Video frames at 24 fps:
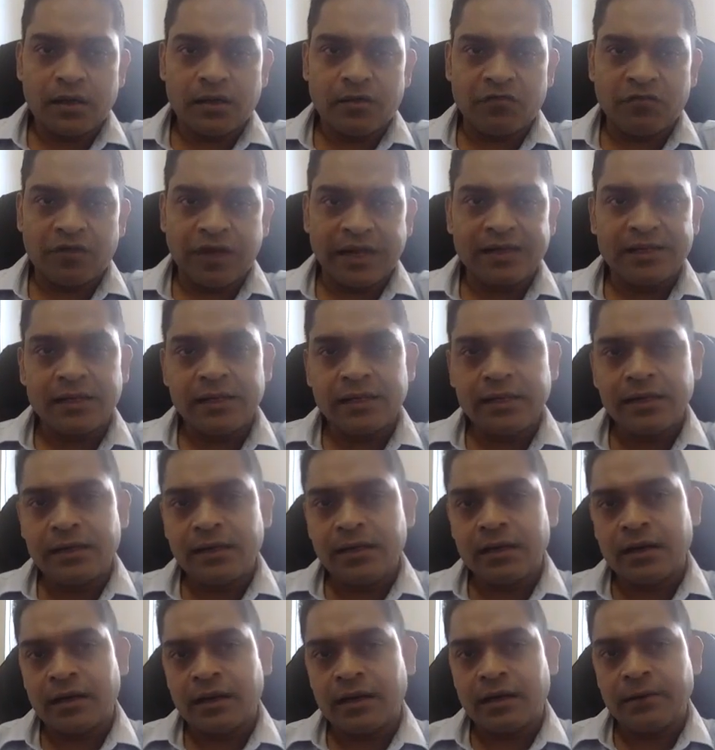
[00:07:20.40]

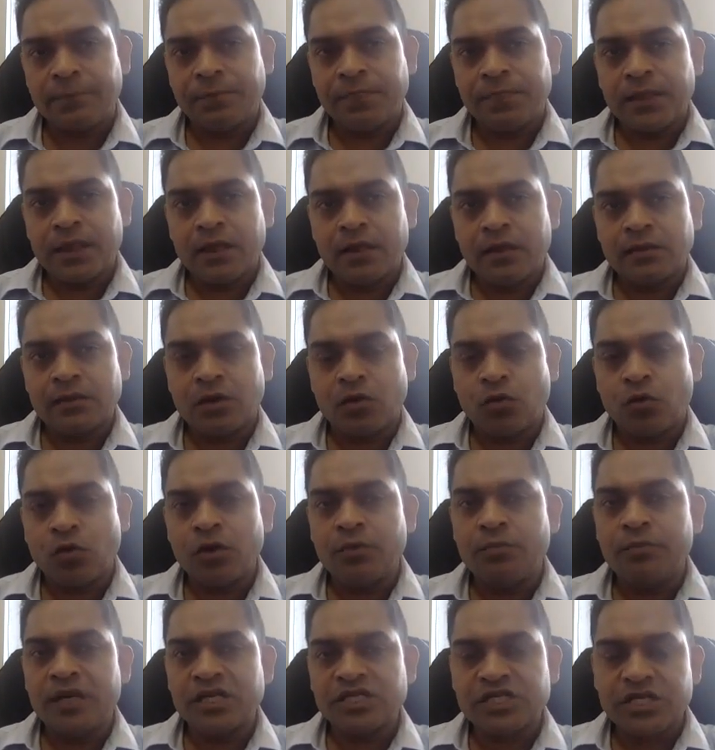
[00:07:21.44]
finally the whole
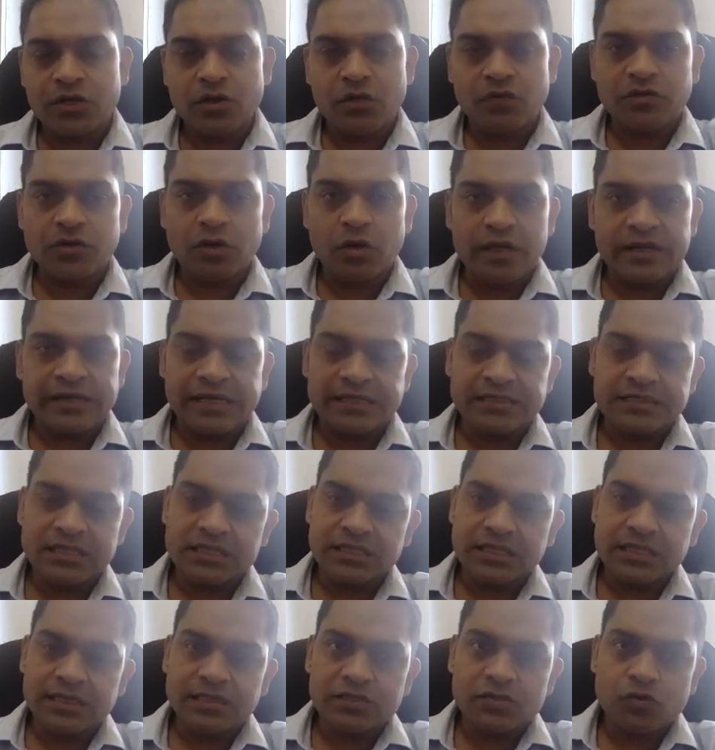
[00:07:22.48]
mission of the
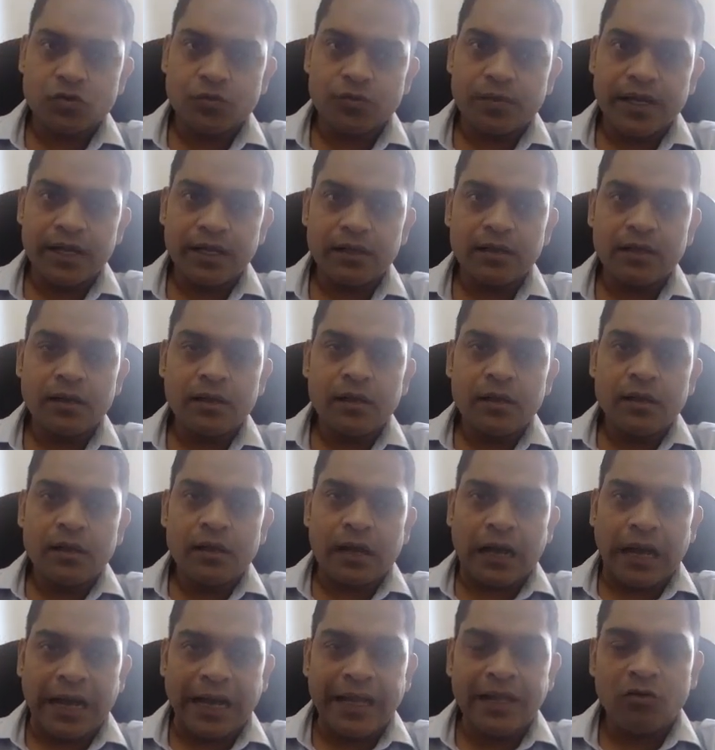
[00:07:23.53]
organization is to bring
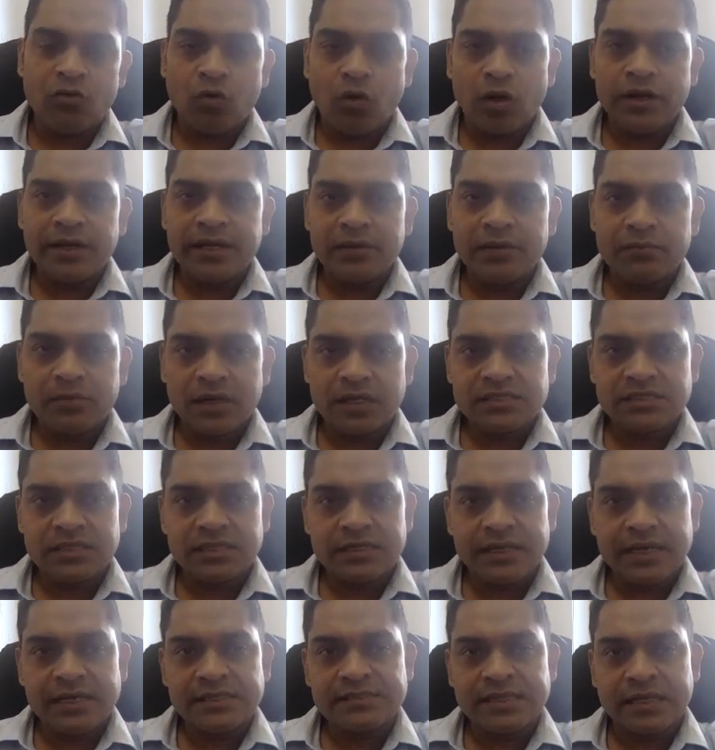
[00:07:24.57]
high quality
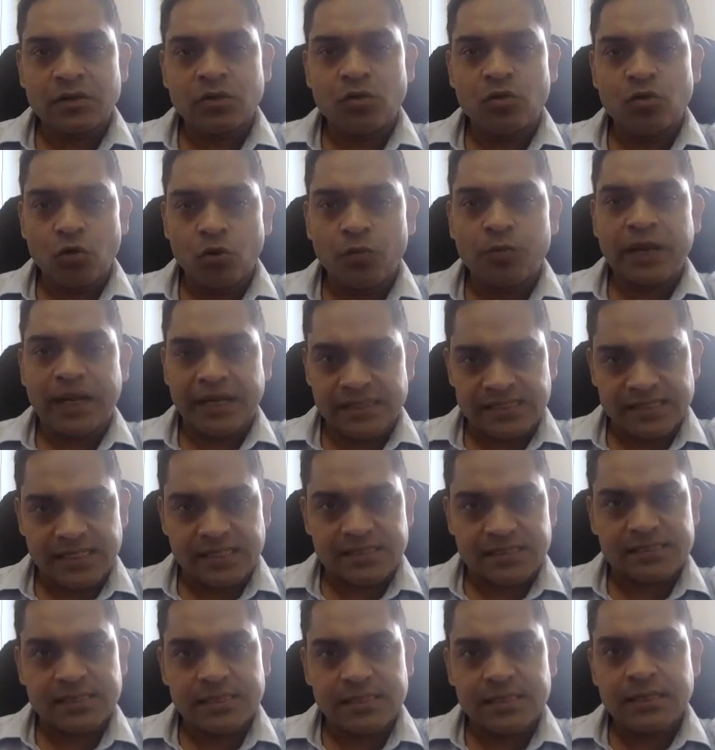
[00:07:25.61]
merchandise at low
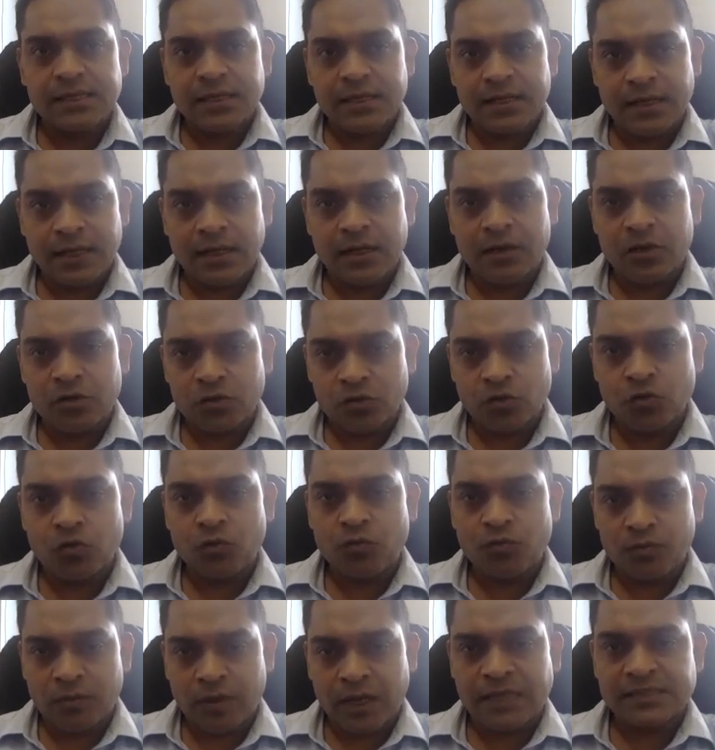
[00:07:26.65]
prices to
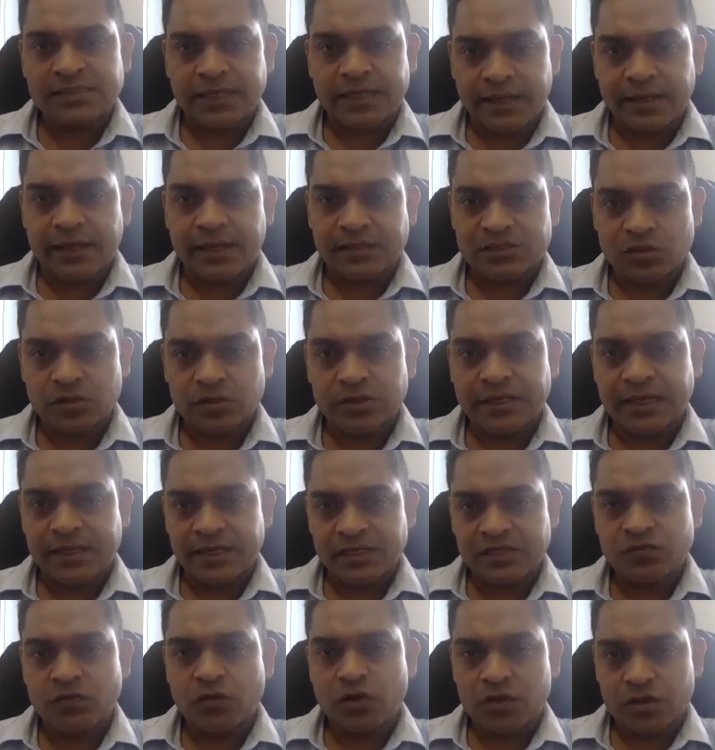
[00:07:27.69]
mass India. So that
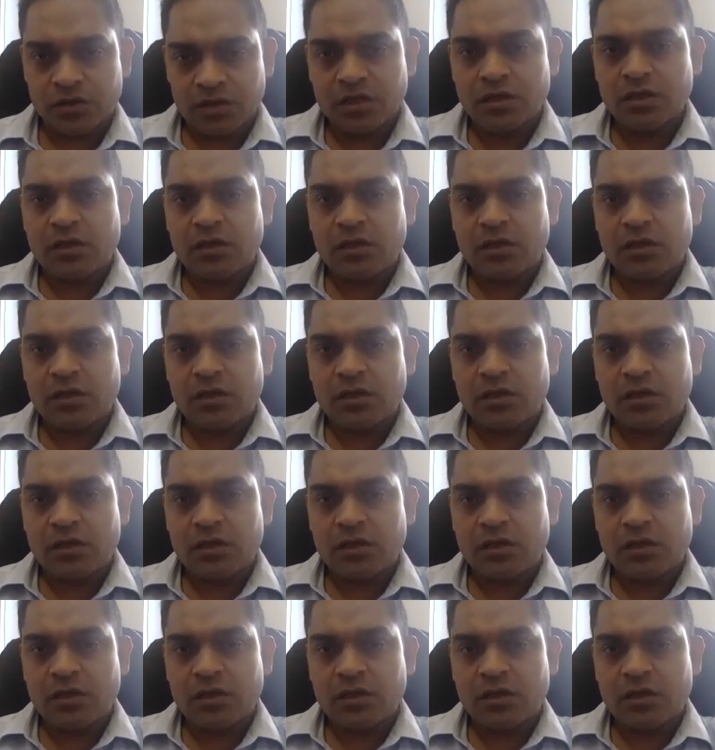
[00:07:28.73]
is what